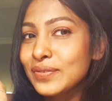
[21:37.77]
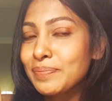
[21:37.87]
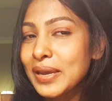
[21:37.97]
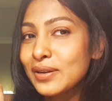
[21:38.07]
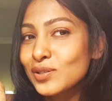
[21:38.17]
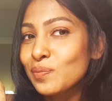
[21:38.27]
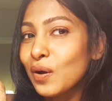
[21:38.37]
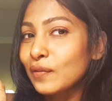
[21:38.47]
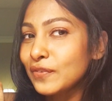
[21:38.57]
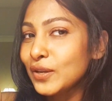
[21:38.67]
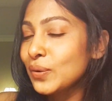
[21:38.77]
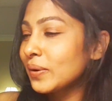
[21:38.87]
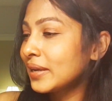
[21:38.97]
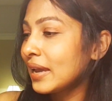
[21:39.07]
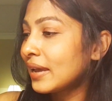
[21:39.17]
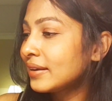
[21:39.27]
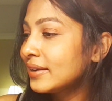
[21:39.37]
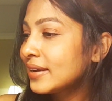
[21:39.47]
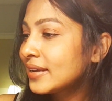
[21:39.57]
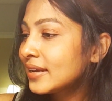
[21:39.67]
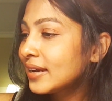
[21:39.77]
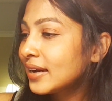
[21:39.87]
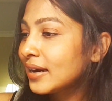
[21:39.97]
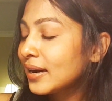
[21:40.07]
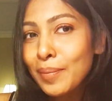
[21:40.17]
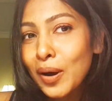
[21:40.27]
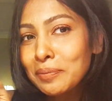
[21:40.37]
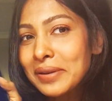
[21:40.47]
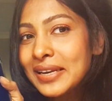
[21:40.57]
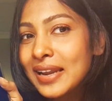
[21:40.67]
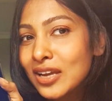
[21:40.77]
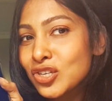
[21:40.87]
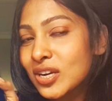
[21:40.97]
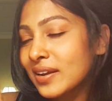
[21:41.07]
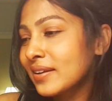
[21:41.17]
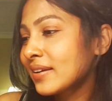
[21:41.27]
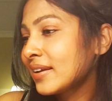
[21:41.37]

made a small video again about Meet Lache.